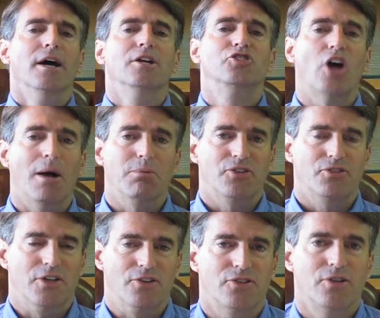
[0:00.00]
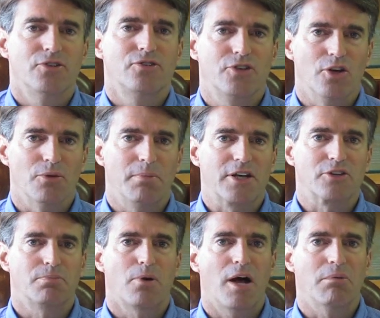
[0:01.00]
Joblessness, still the
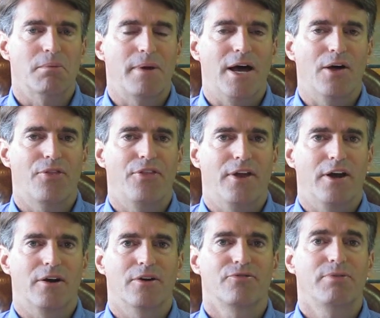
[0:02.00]
biggest problem out there.